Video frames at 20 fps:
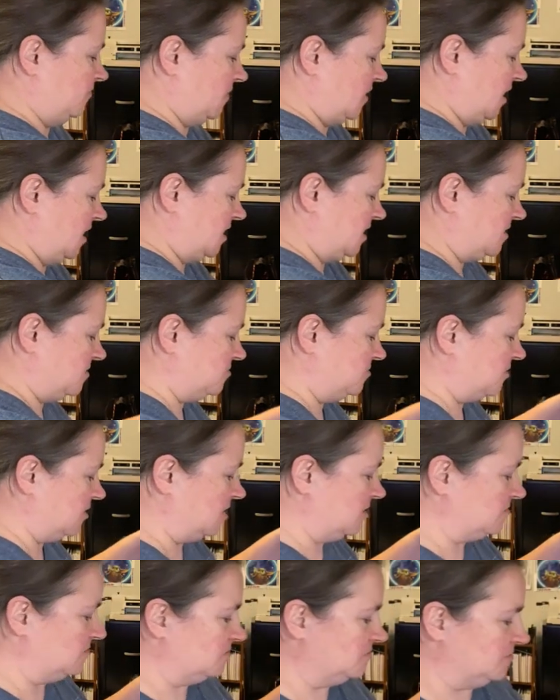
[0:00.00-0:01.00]
I could
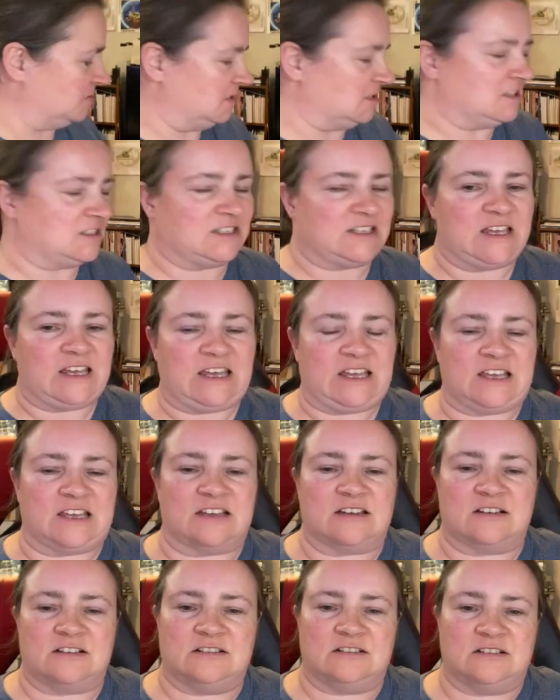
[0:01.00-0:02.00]
probably
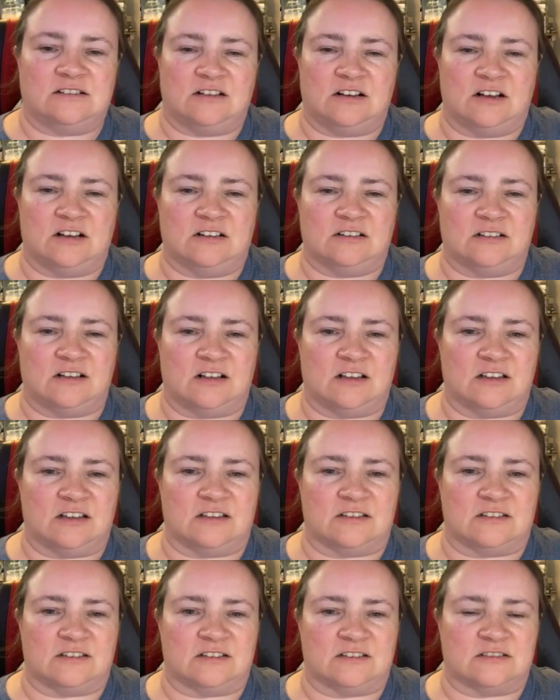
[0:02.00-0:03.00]
take
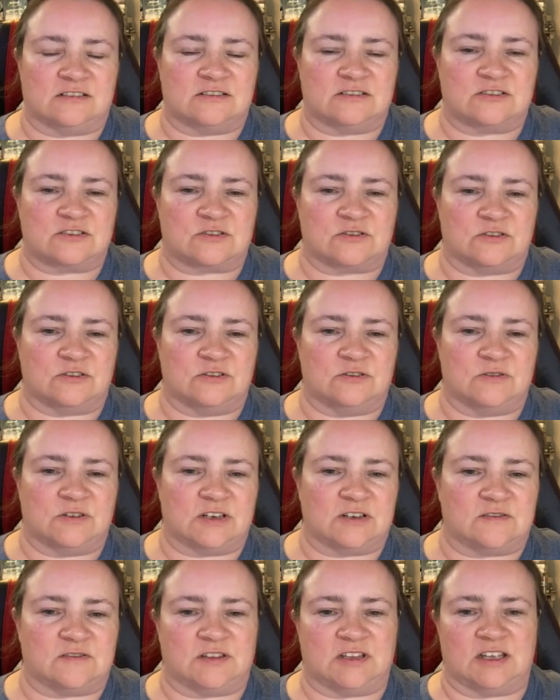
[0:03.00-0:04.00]
the screw and
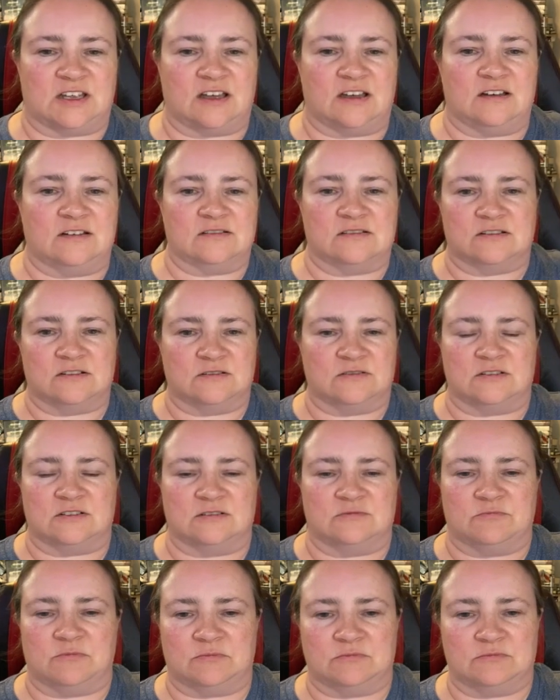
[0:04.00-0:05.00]
everything out and go
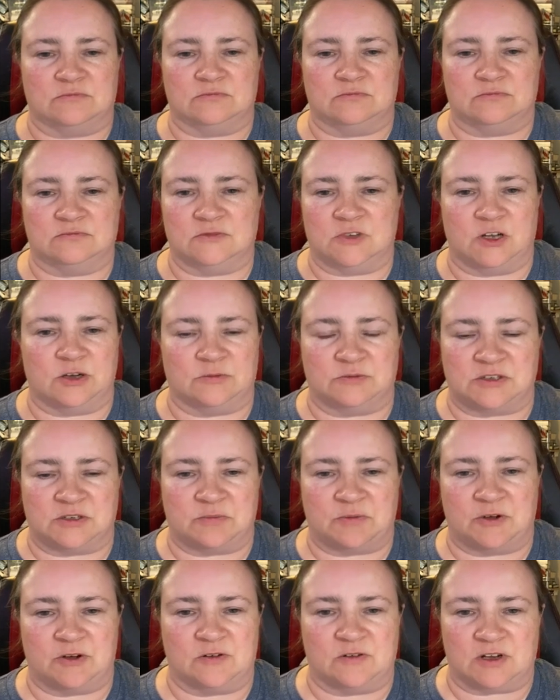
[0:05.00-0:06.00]
to Home
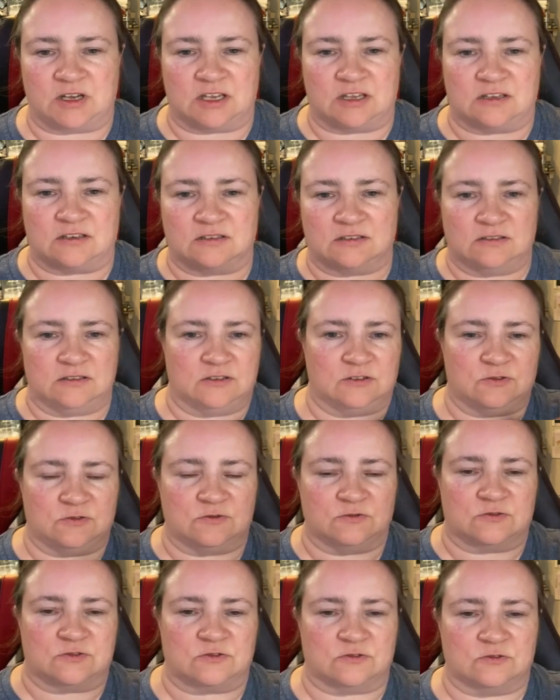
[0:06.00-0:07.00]
Depot and get
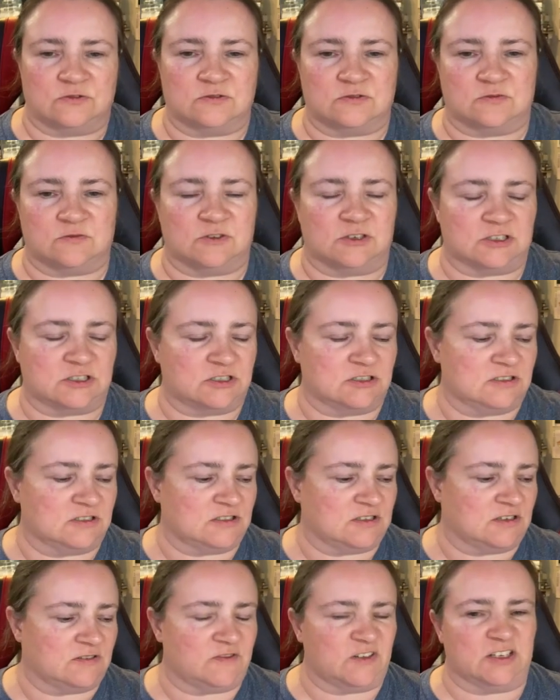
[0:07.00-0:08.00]
new screws and washers and
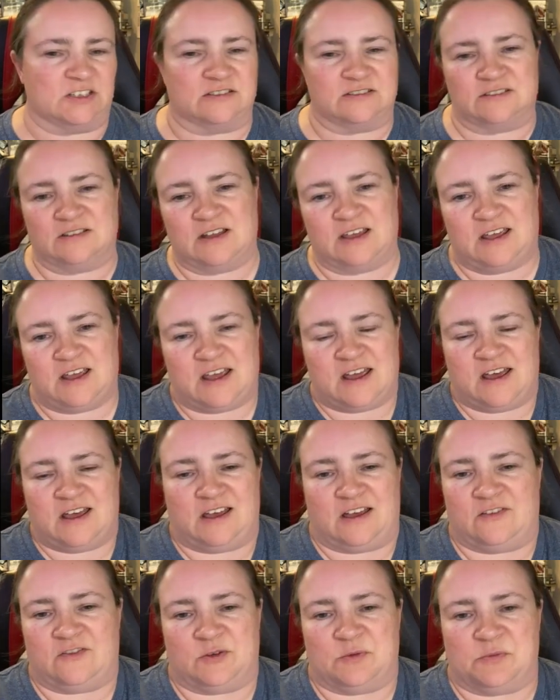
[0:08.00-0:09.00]
stuff. I just
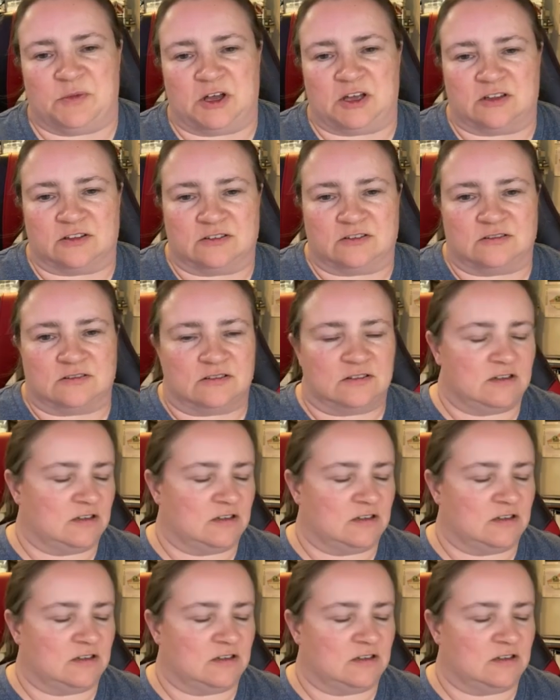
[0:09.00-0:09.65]
haven't bothered.